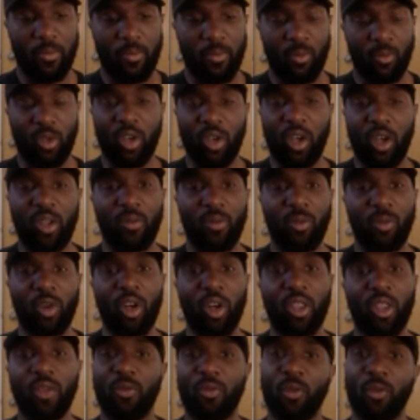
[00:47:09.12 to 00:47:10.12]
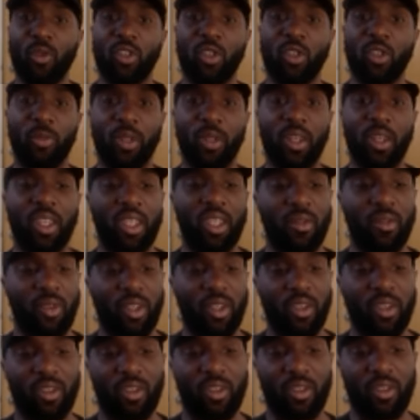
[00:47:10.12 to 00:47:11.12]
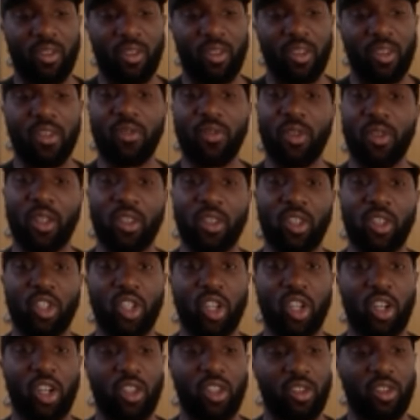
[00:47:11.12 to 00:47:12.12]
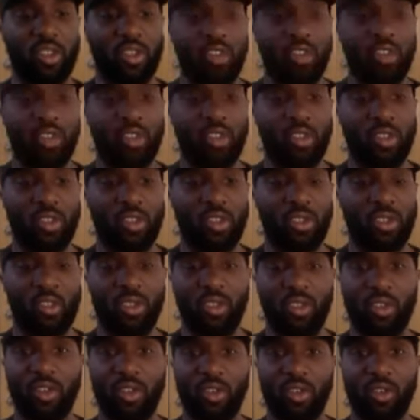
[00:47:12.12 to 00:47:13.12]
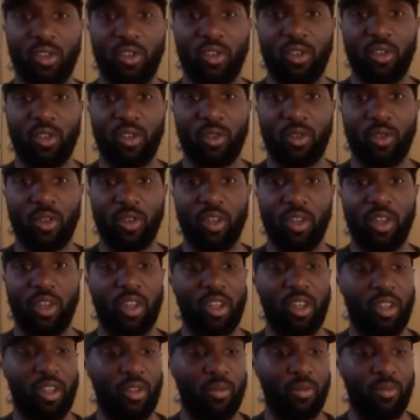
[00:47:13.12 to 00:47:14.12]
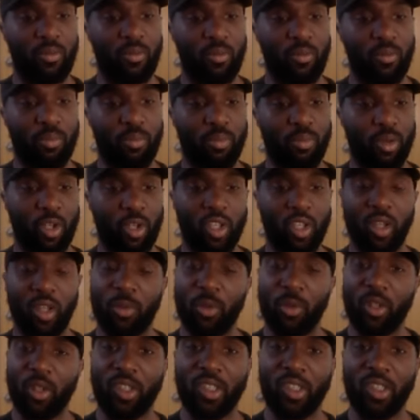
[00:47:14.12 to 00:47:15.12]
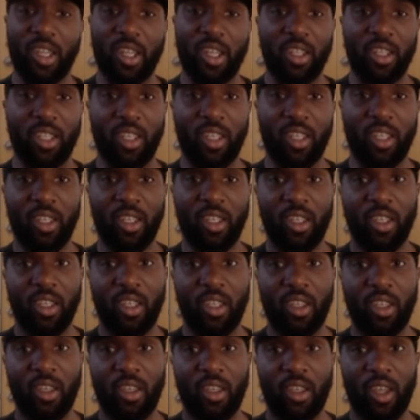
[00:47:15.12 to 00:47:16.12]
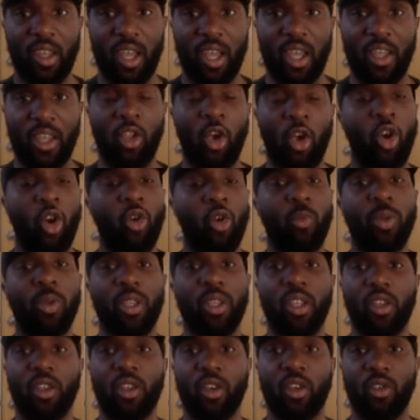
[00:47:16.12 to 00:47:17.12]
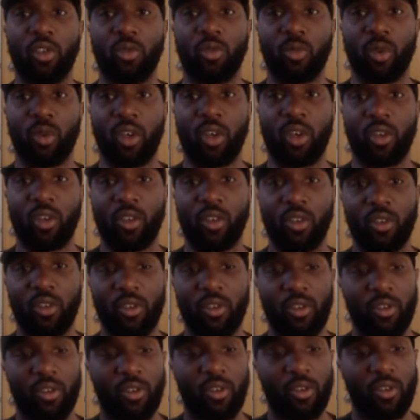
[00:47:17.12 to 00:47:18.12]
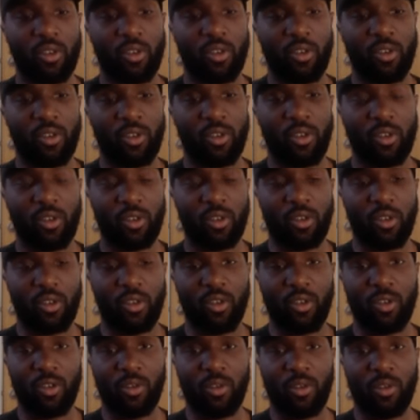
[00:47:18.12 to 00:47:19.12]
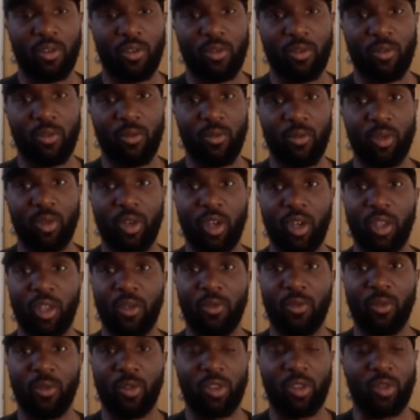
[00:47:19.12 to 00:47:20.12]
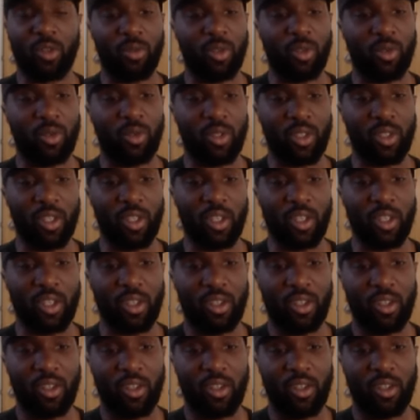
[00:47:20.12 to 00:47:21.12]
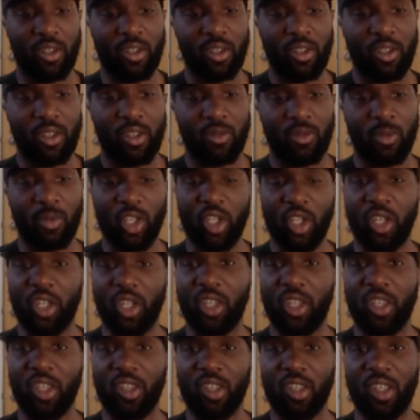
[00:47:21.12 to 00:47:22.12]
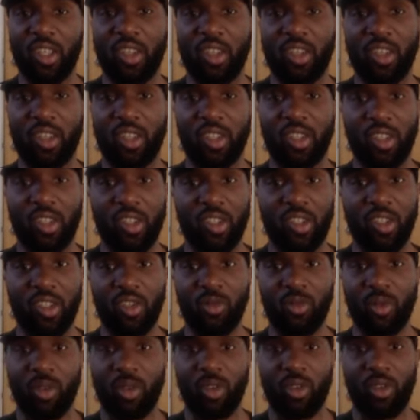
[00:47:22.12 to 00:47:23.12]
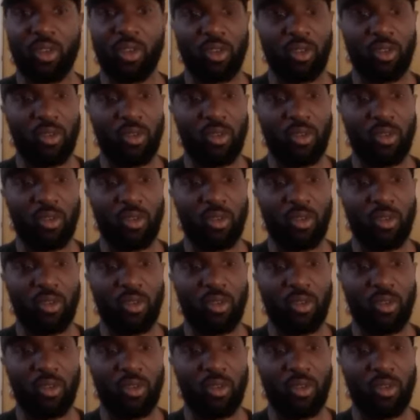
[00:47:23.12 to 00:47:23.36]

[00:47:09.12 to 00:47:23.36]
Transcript: you can't you can't afford to be leaving this thing to chance. You know, um, up on a Saturday and hoping it goes well. Mm. Can't afford to be doing that, especially this end of the season as well.